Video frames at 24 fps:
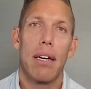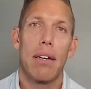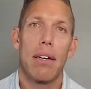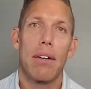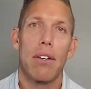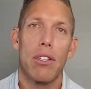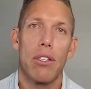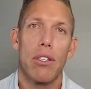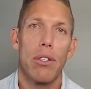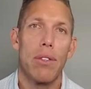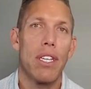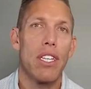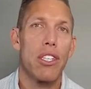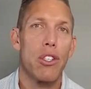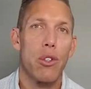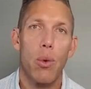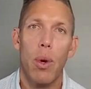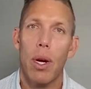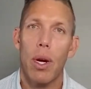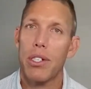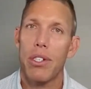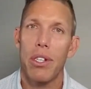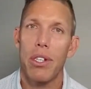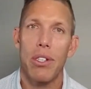these
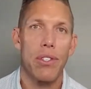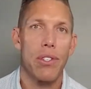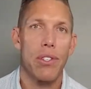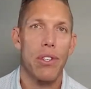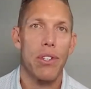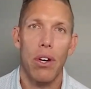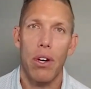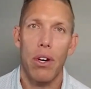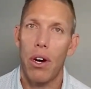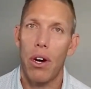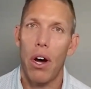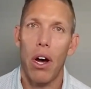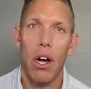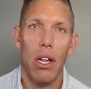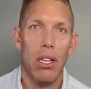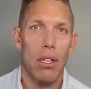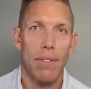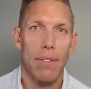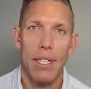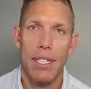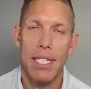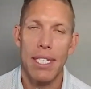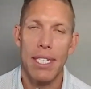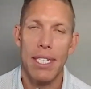questions all
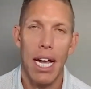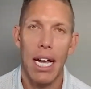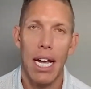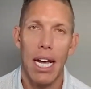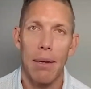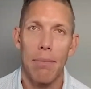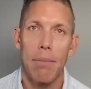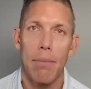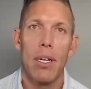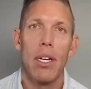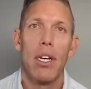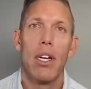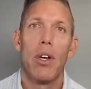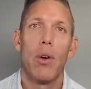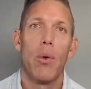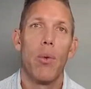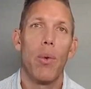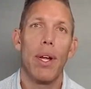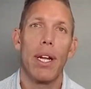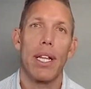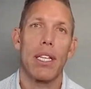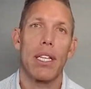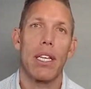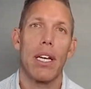of the time
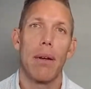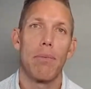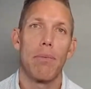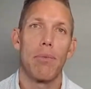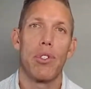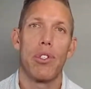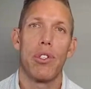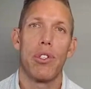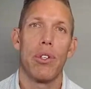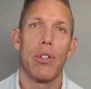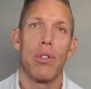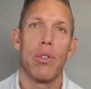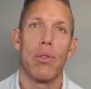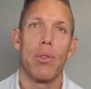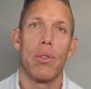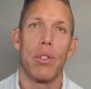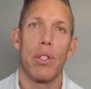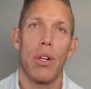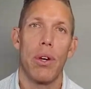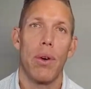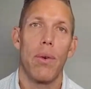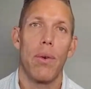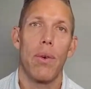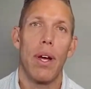when it comes
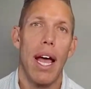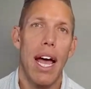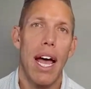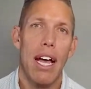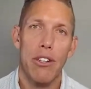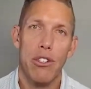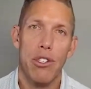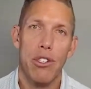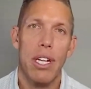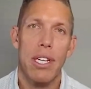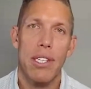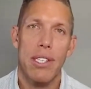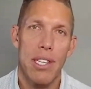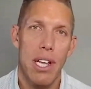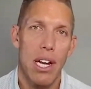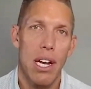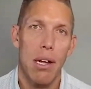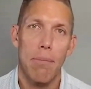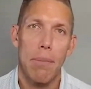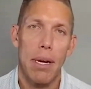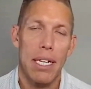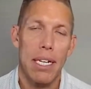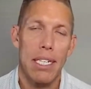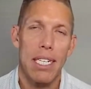to, how should I set
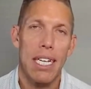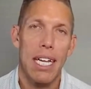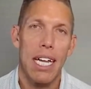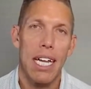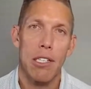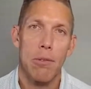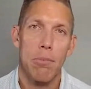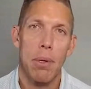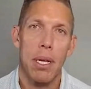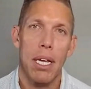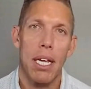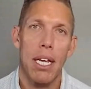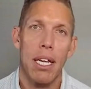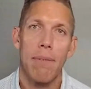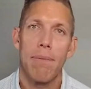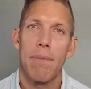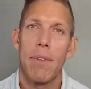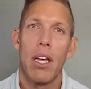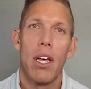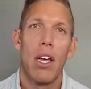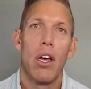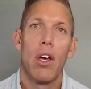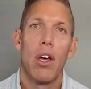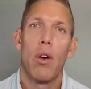up my TSP?
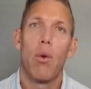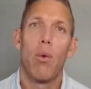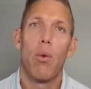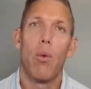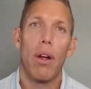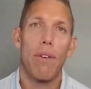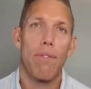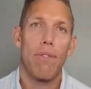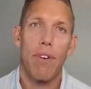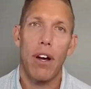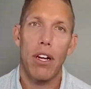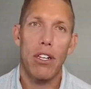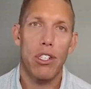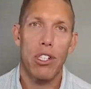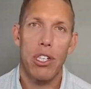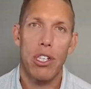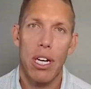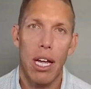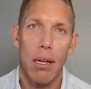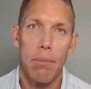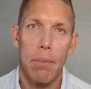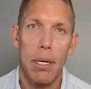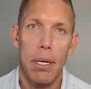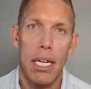What fund
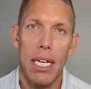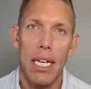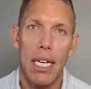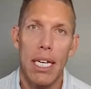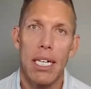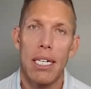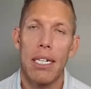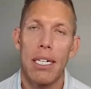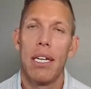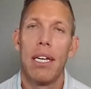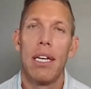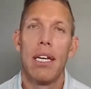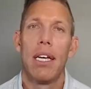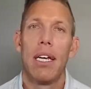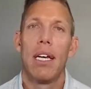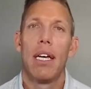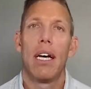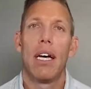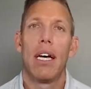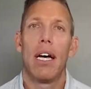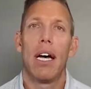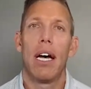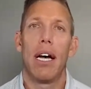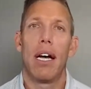should I be in?
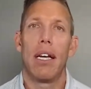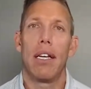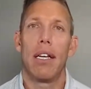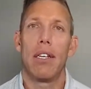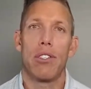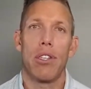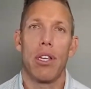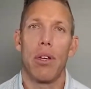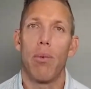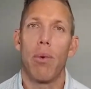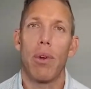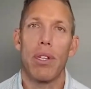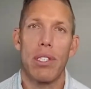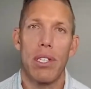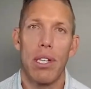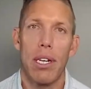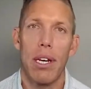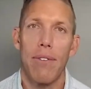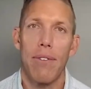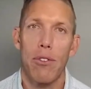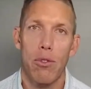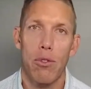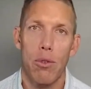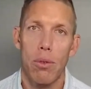What's the
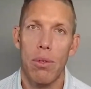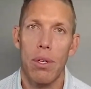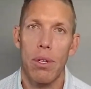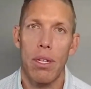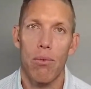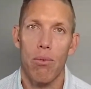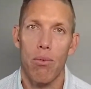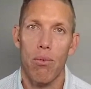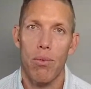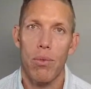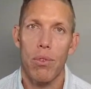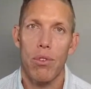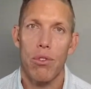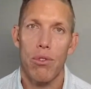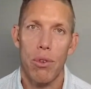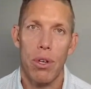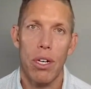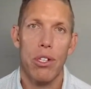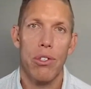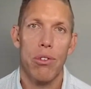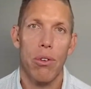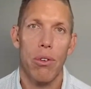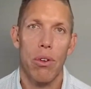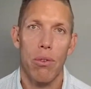difference between
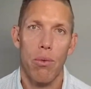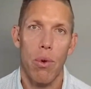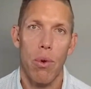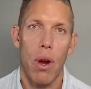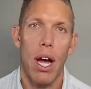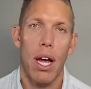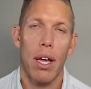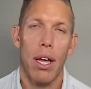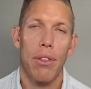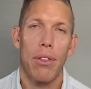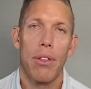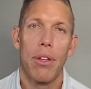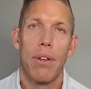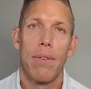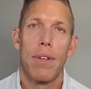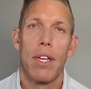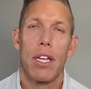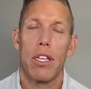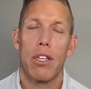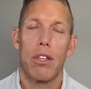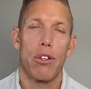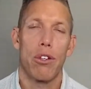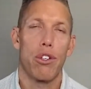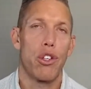traditional and Roth?
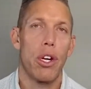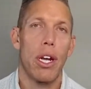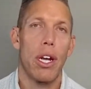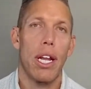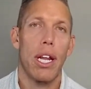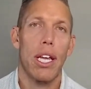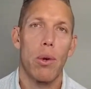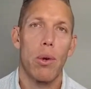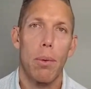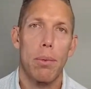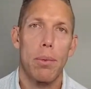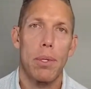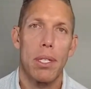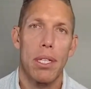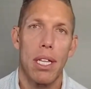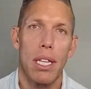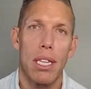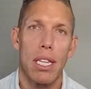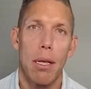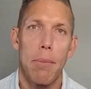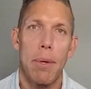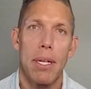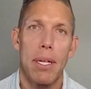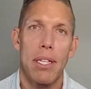Should I go up to the
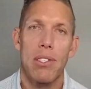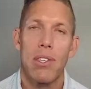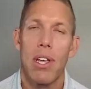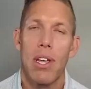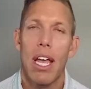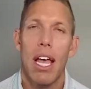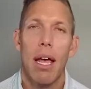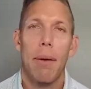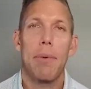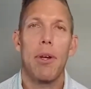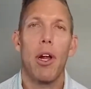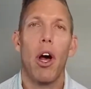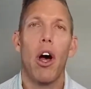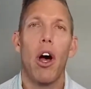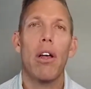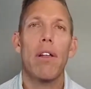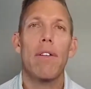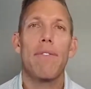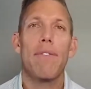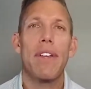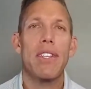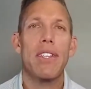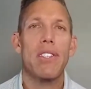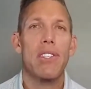limits? I mean,
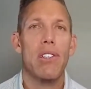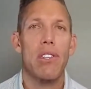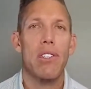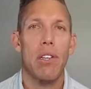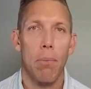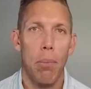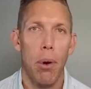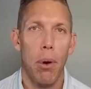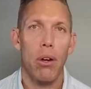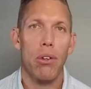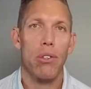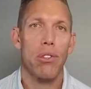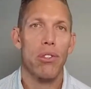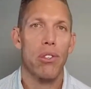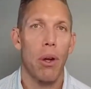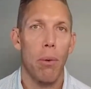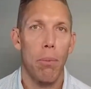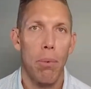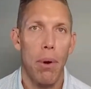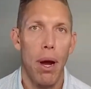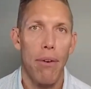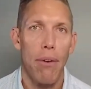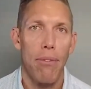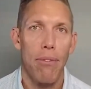all of this is a personal
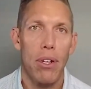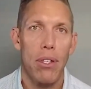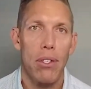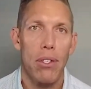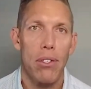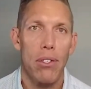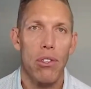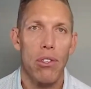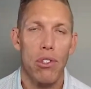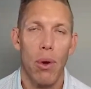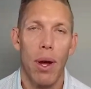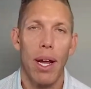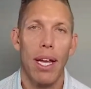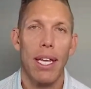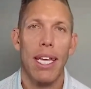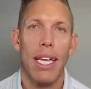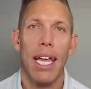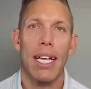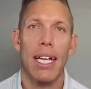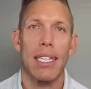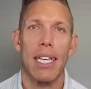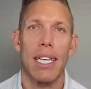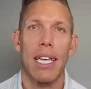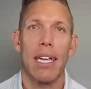preference, so I
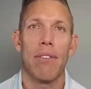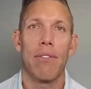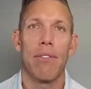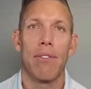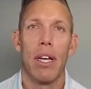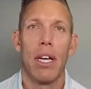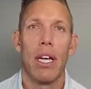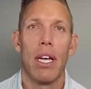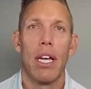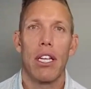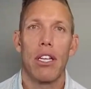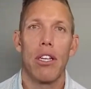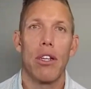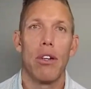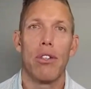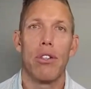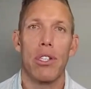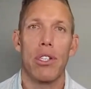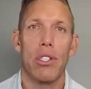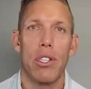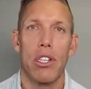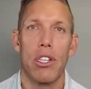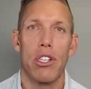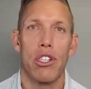can't give
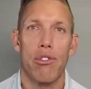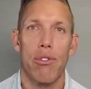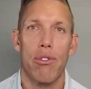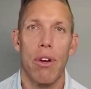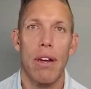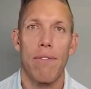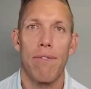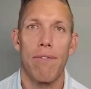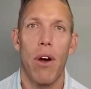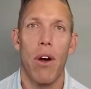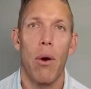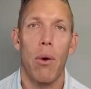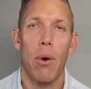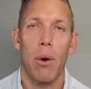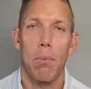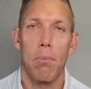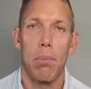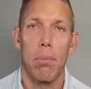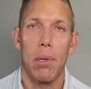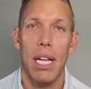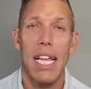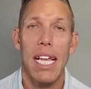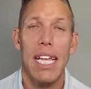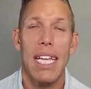just a straightforward
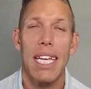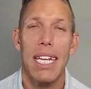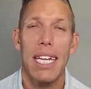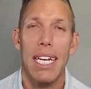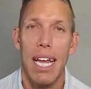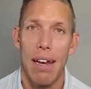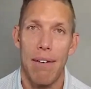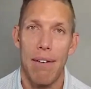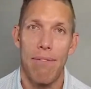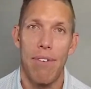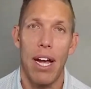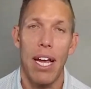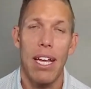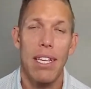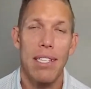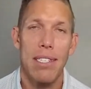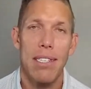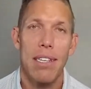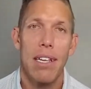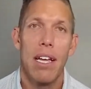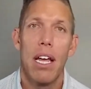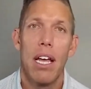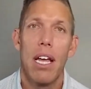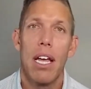blanket
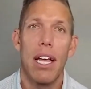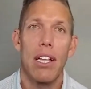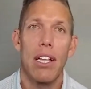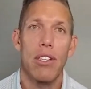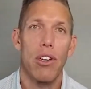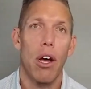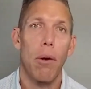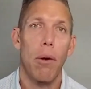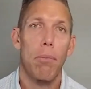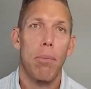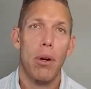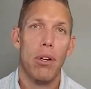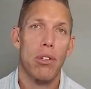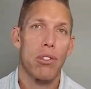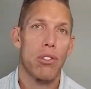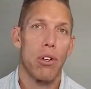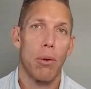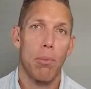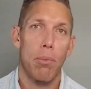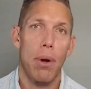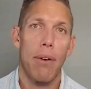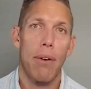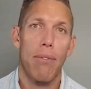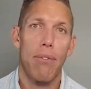advice. It's all
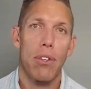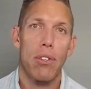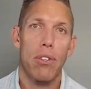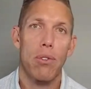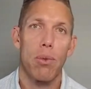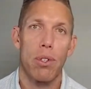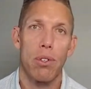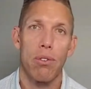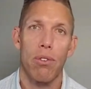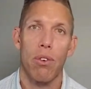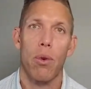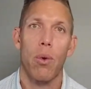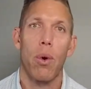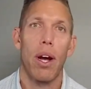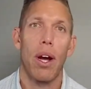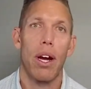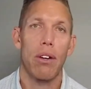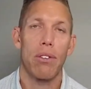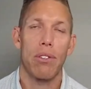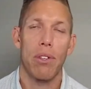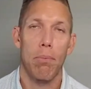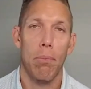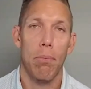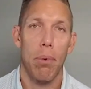personal preference, which
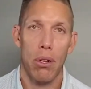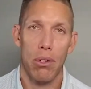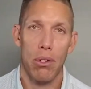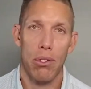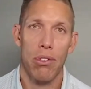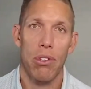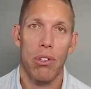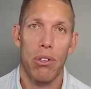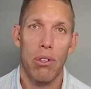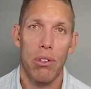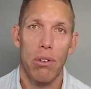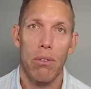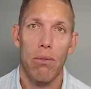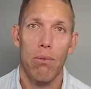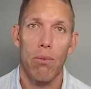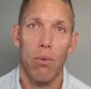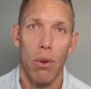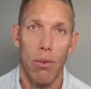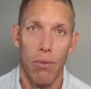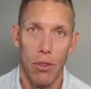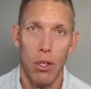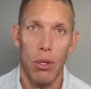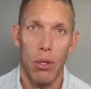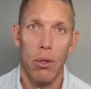requires a personal
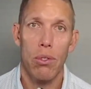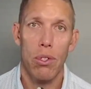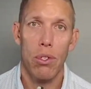review